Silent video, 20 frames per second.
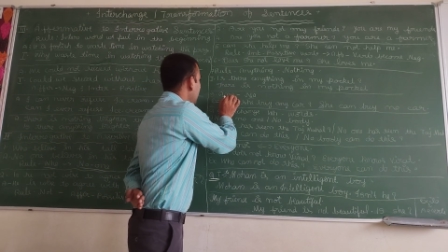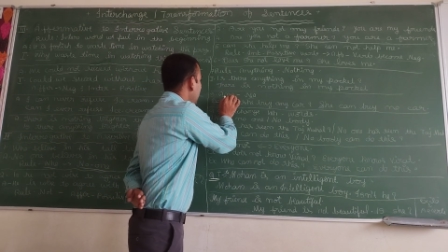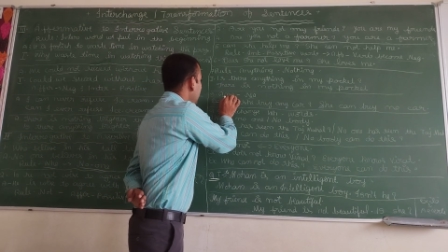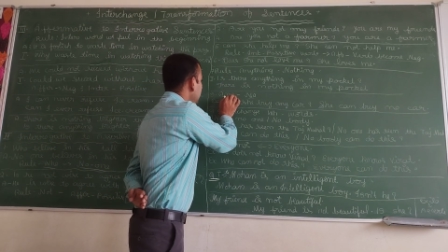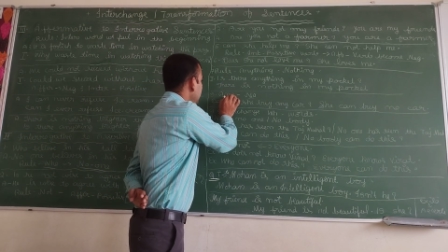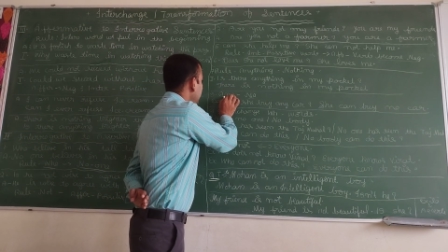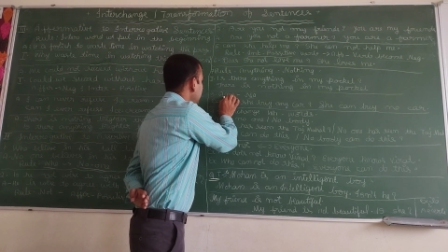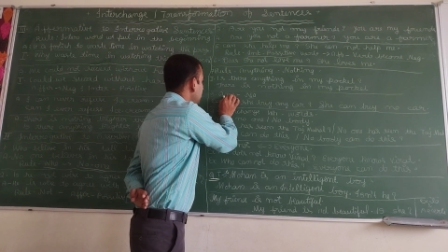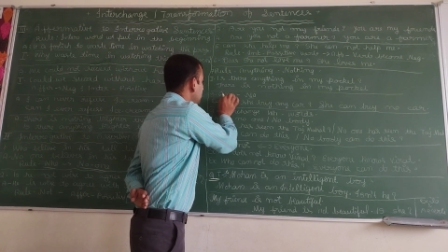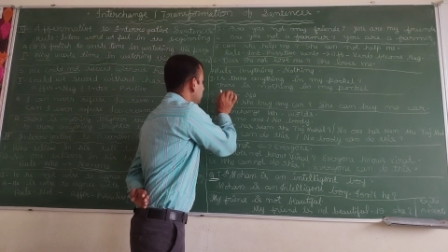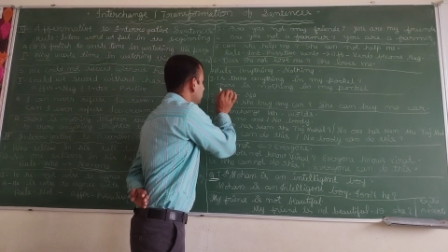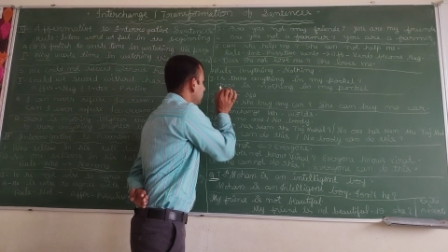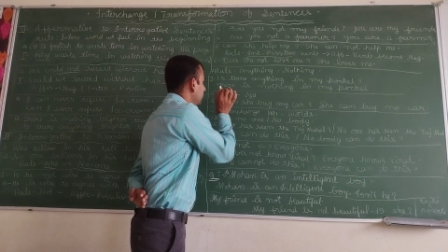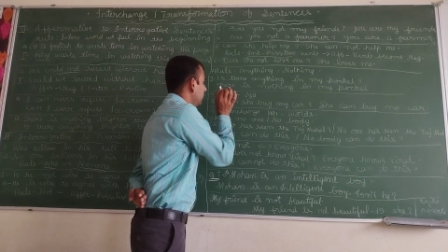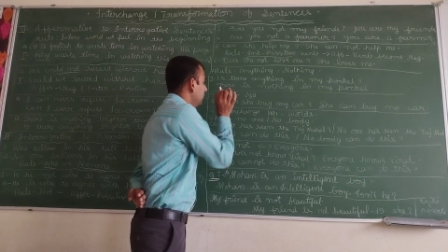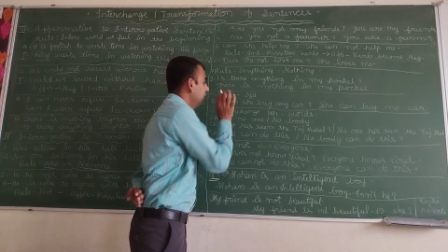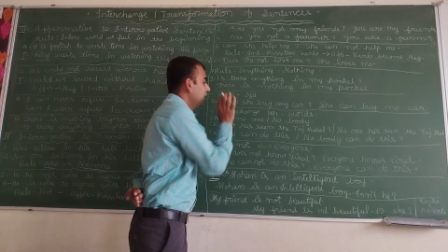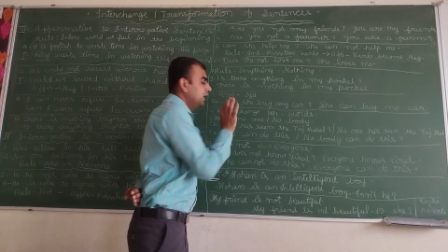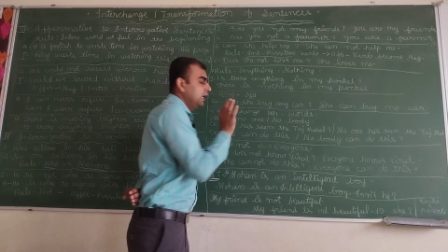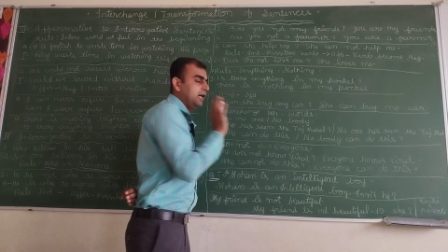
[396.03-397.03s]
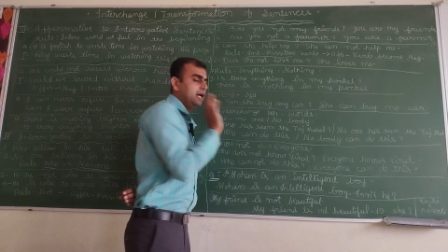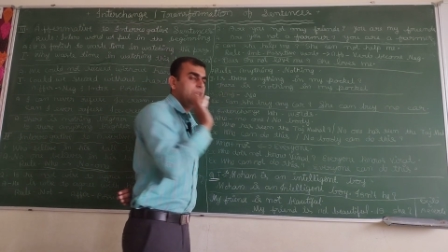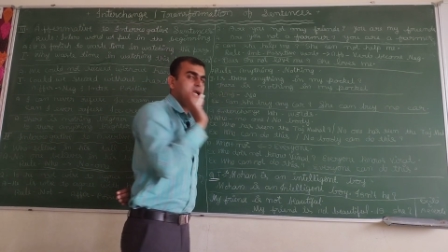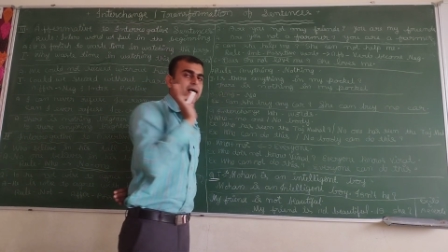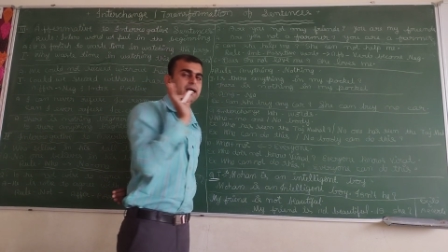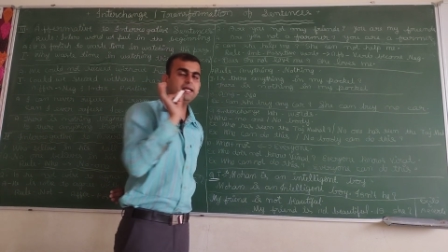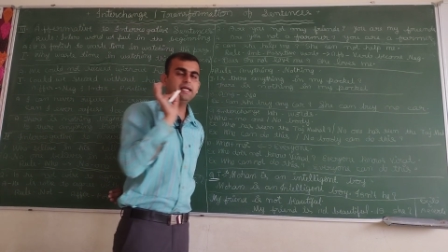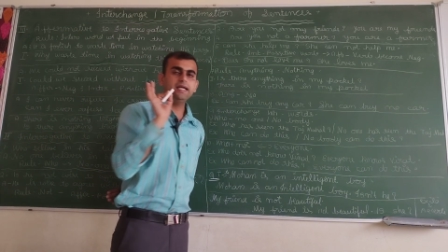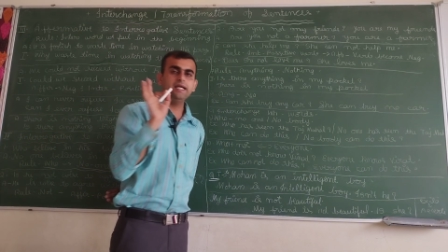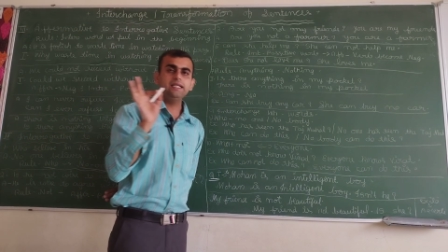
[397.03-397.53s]
And next rule,
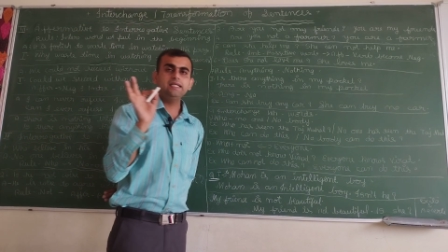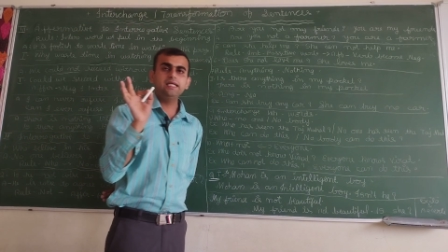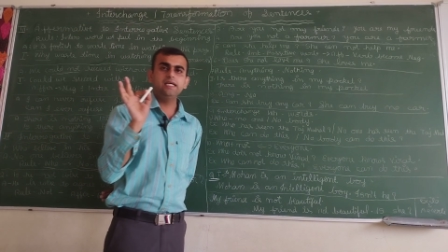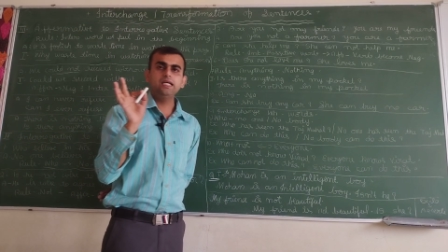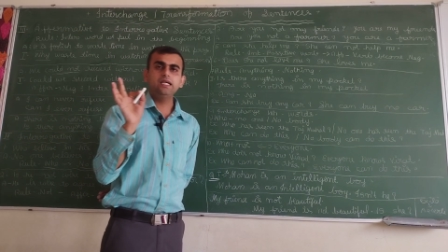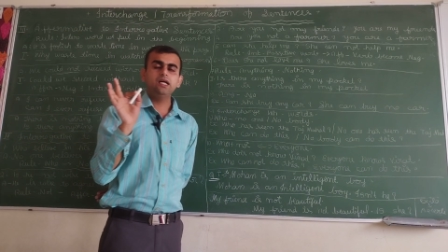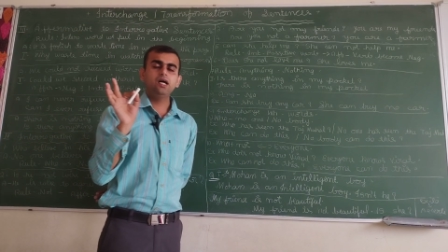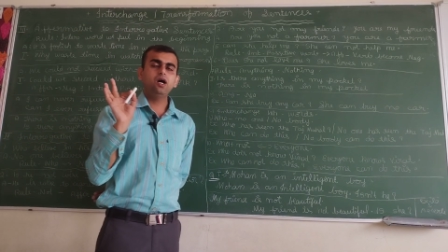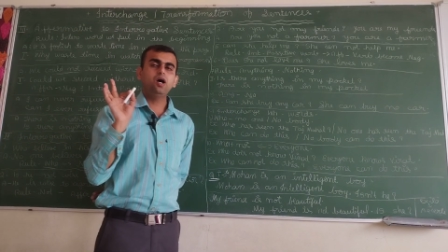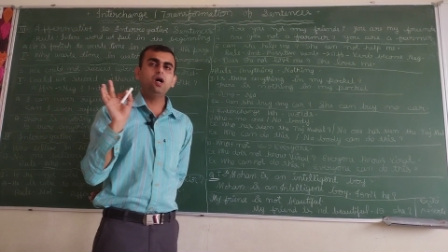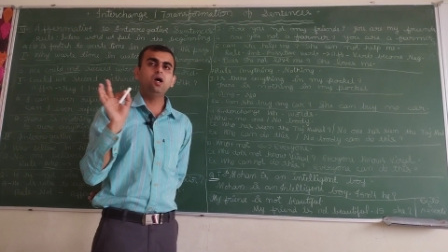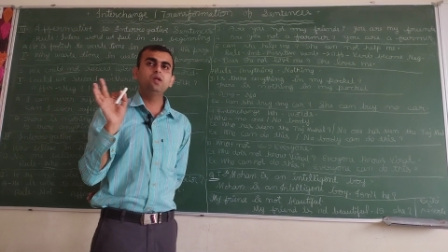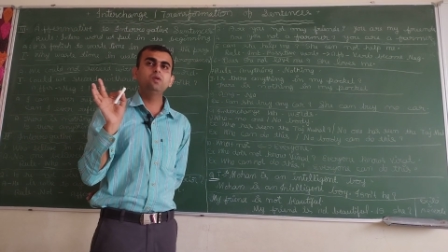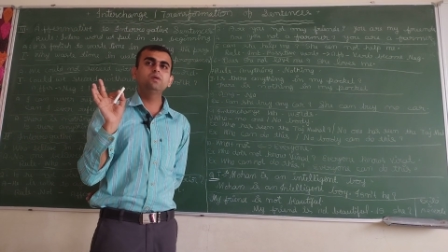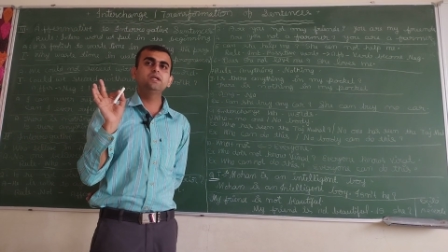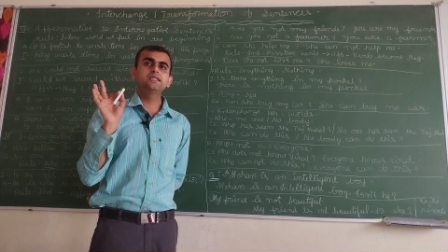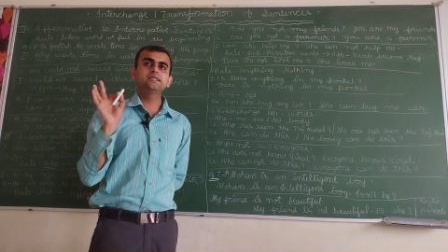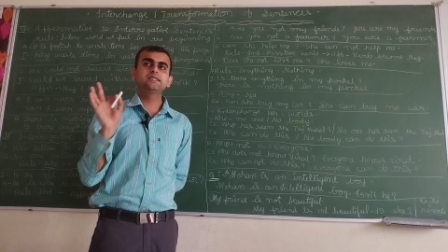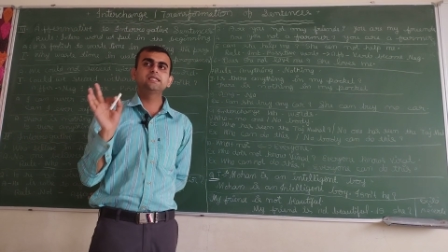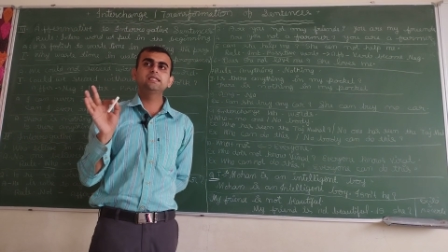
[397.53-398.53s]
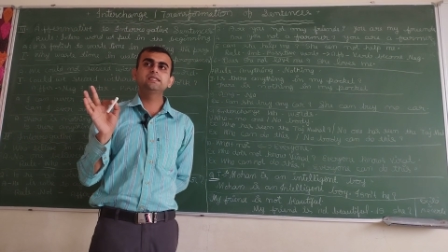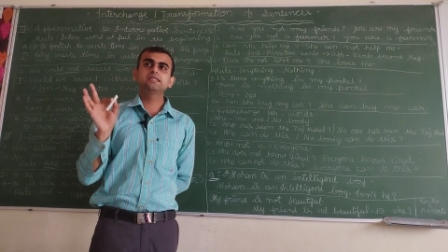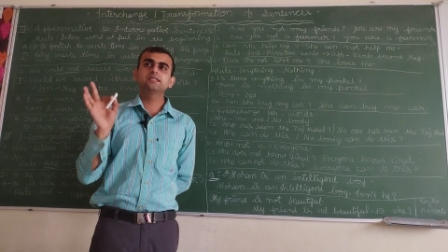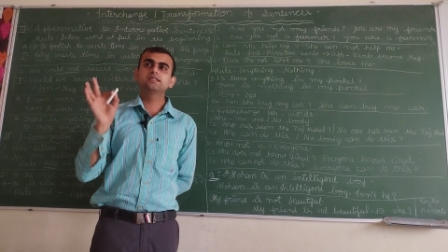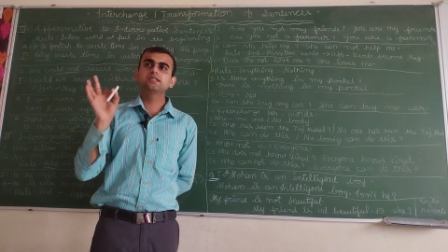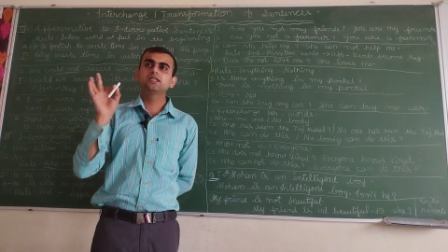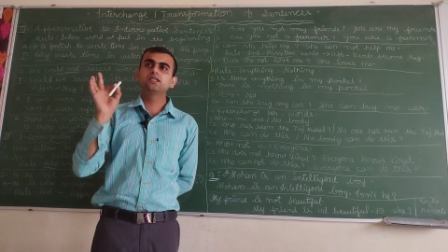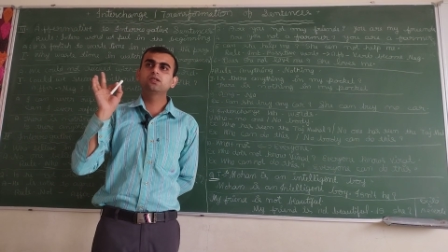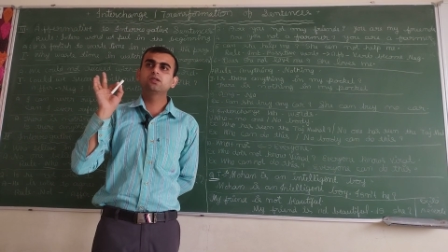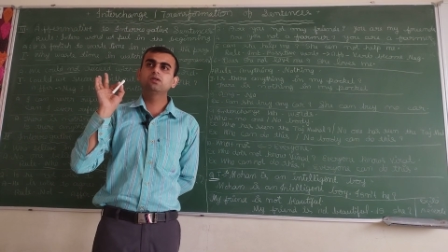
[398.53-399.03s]
any always
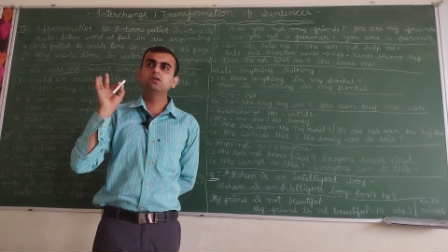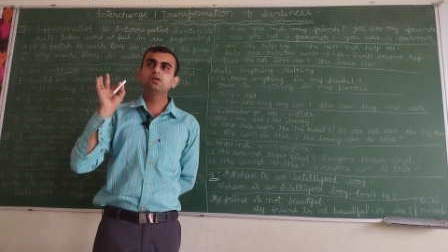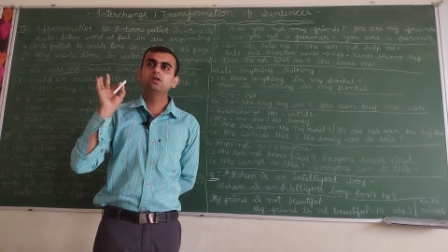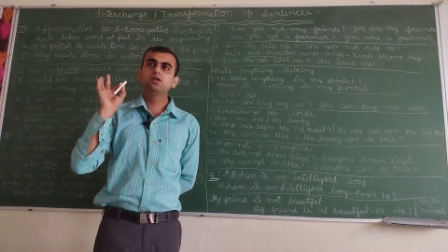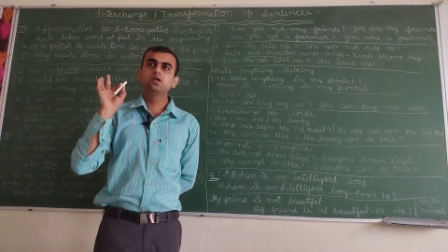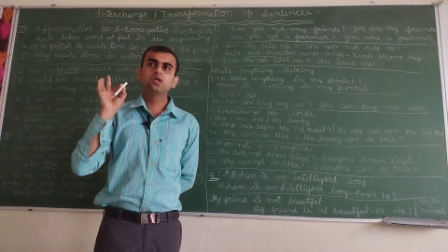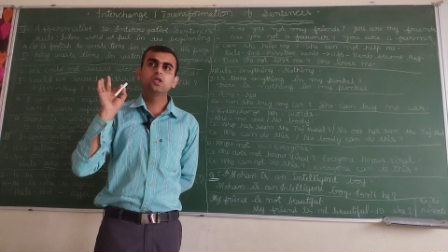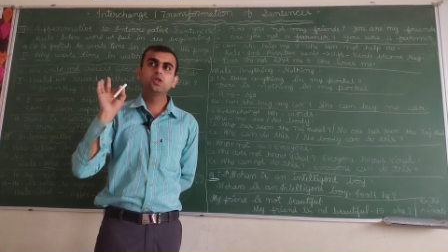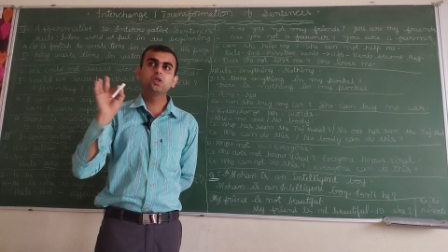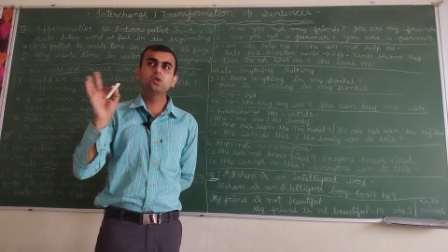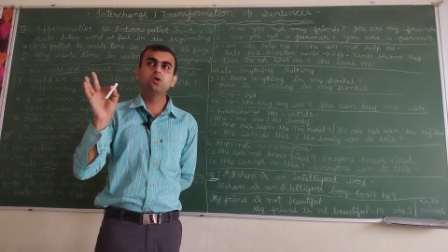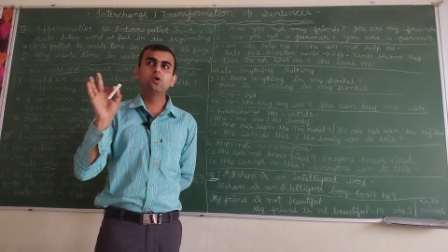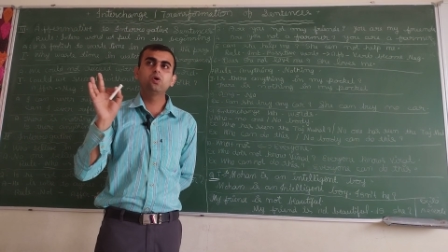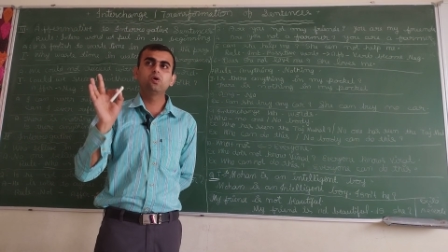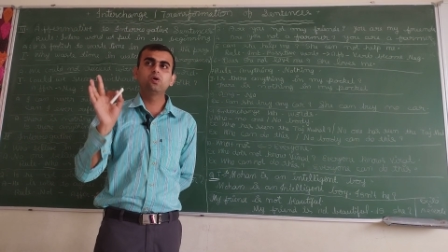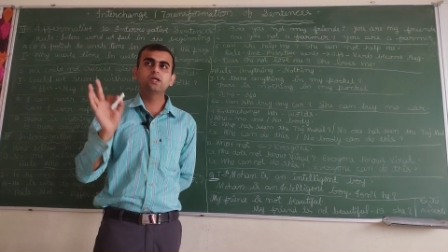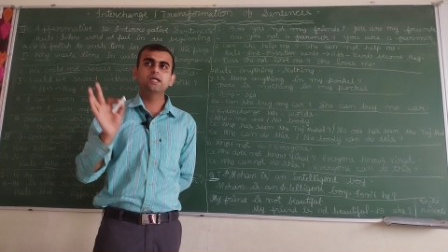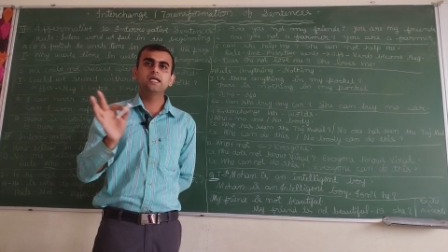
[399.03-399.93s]
changes into no.